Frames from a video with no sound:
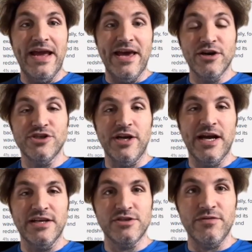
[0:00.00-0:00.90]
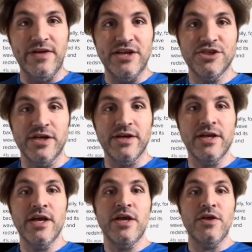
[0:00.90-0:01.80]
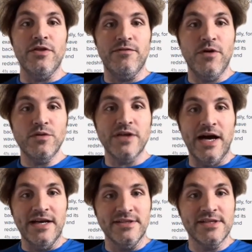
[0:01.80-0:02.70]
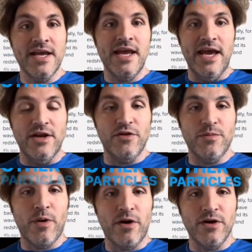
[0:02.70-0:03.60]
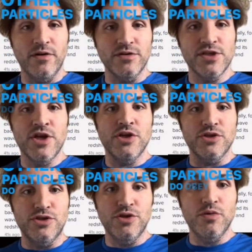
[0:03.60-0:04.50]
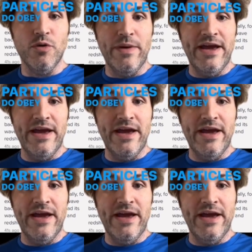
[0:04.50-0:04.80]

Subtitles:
energy conservation. The photons and other particles do obey